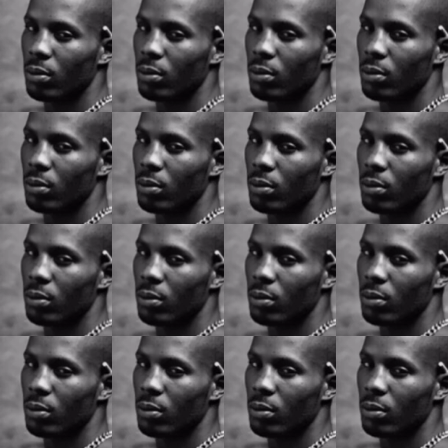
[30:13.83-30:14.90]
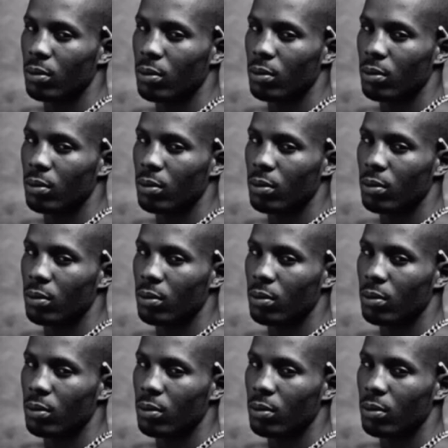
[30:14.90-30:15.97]

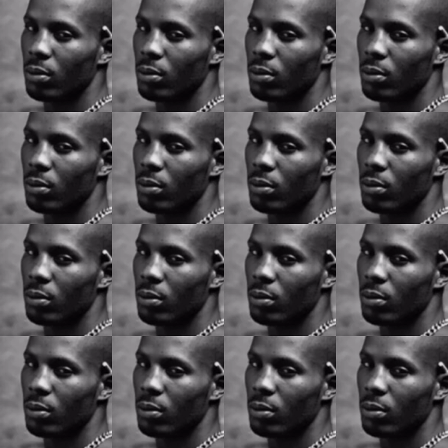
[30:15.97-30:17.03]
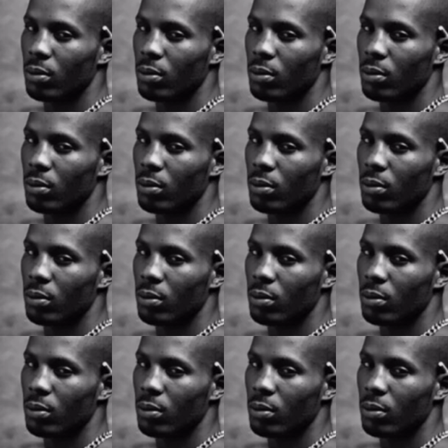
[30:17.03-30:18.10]

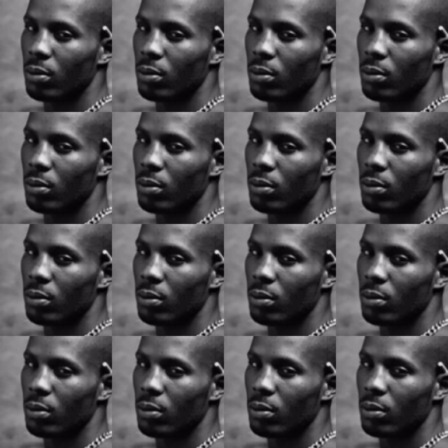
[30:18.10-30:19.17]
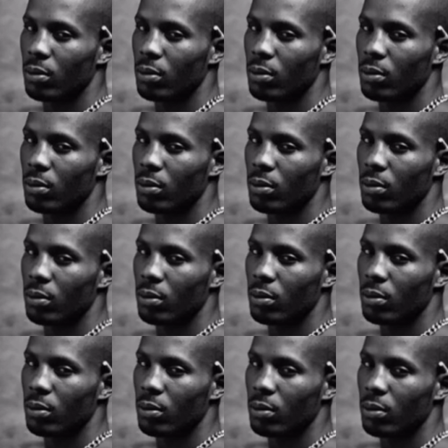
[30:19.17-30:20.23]

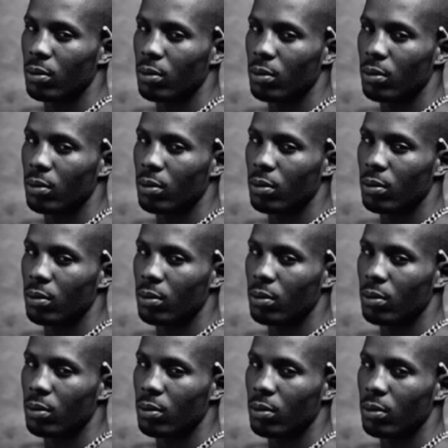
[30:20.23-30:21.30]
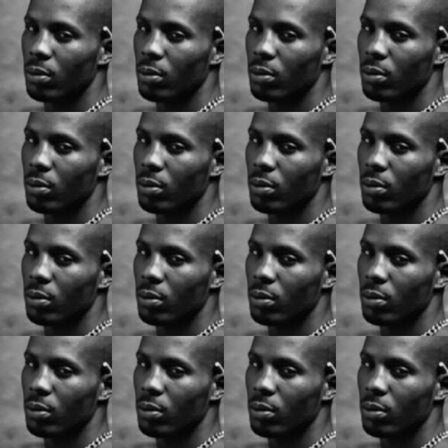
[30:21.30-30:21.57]
(silence)